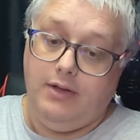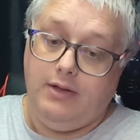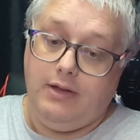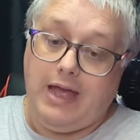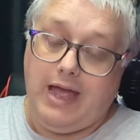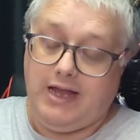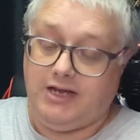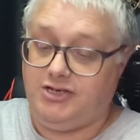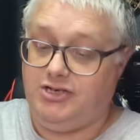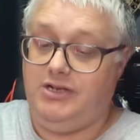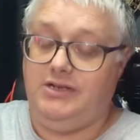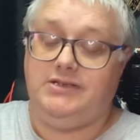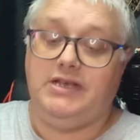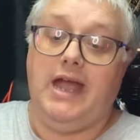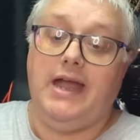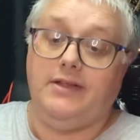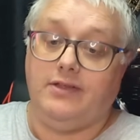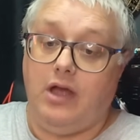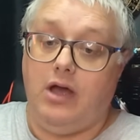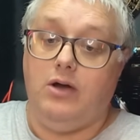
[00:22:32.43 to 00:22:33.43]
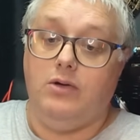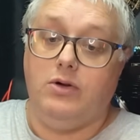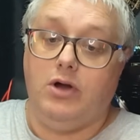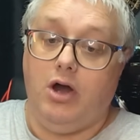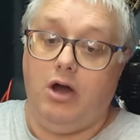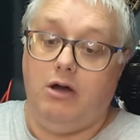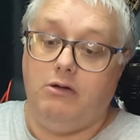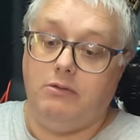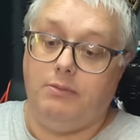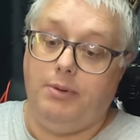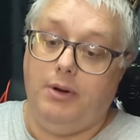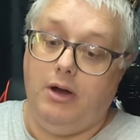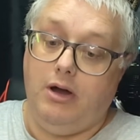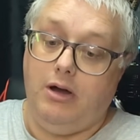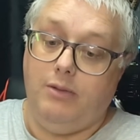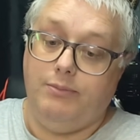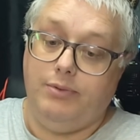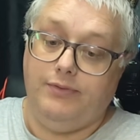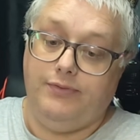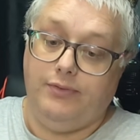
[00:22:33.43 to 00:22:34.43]
actually take the whole car
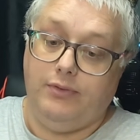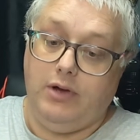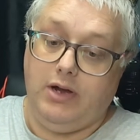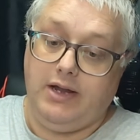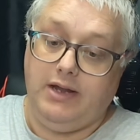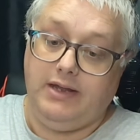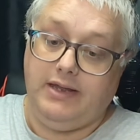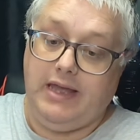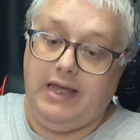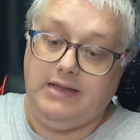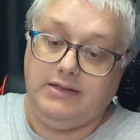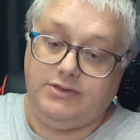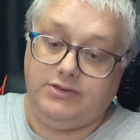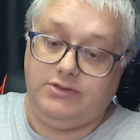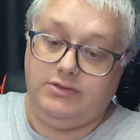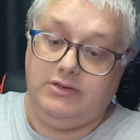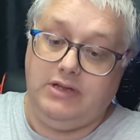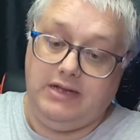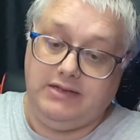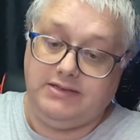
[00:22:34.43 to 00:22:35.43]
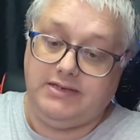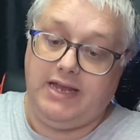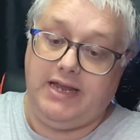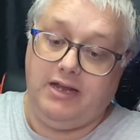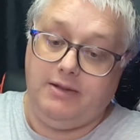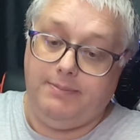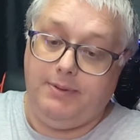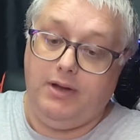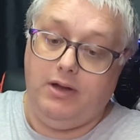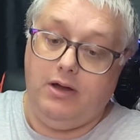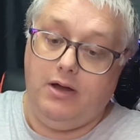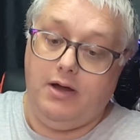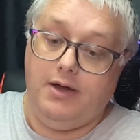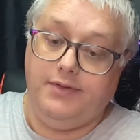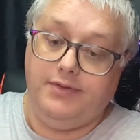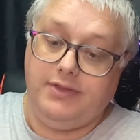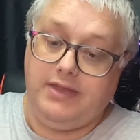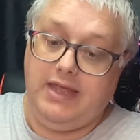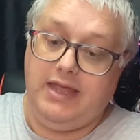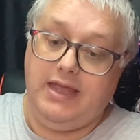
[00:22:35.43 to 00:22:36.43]
apart before I can get and take
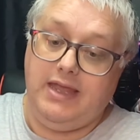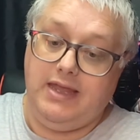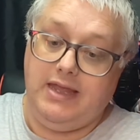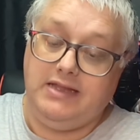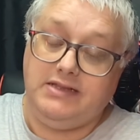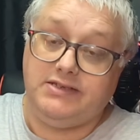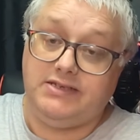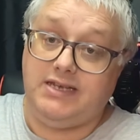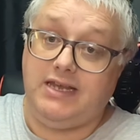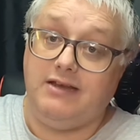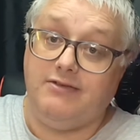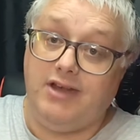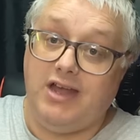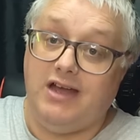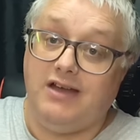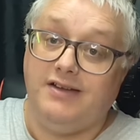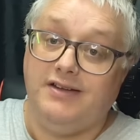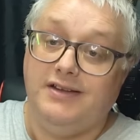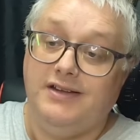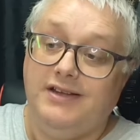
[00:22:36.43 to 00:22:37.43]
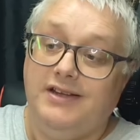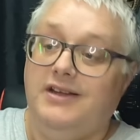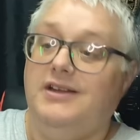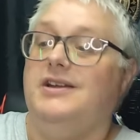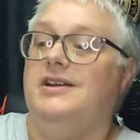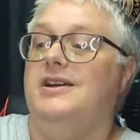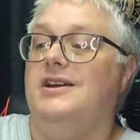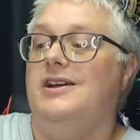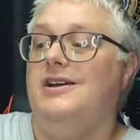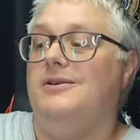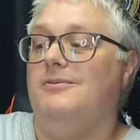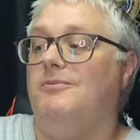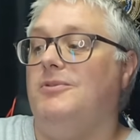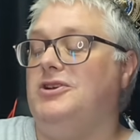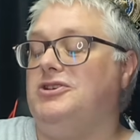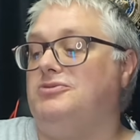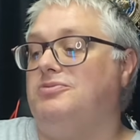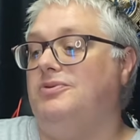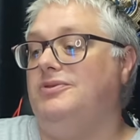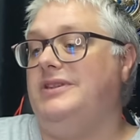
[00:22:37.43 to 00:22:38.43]
apart the interior,
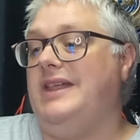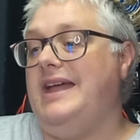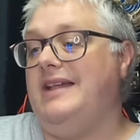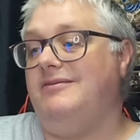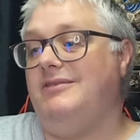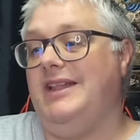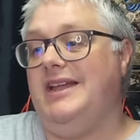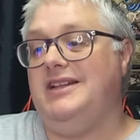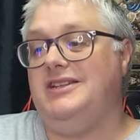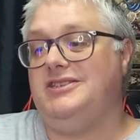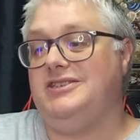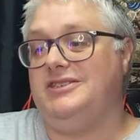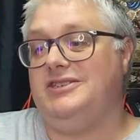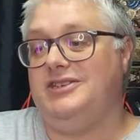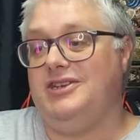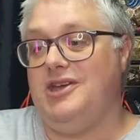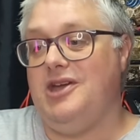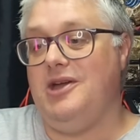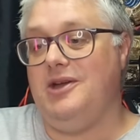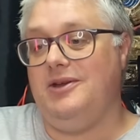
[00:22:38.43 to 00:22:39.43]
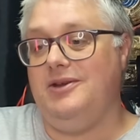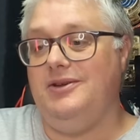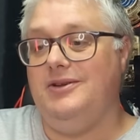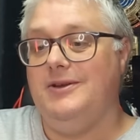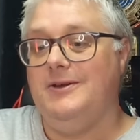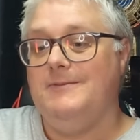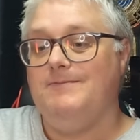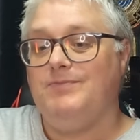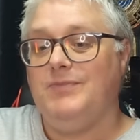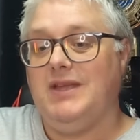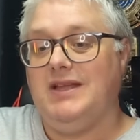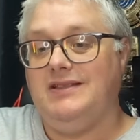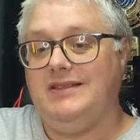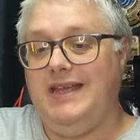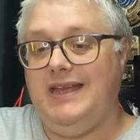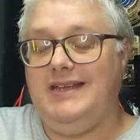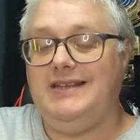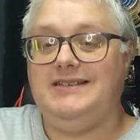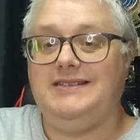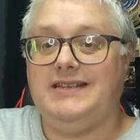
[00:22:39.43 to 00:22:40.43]
which then leads to
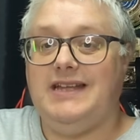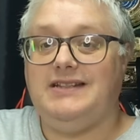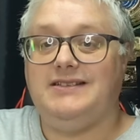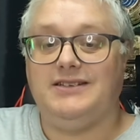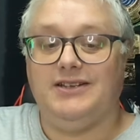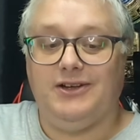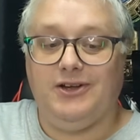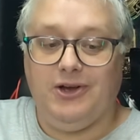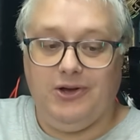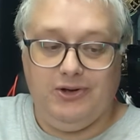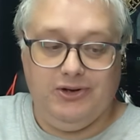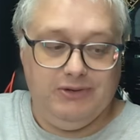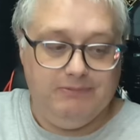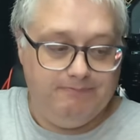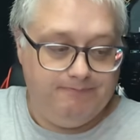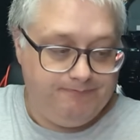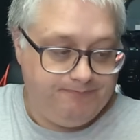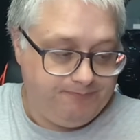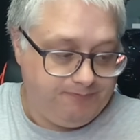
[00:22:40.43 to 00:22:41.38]
the center column.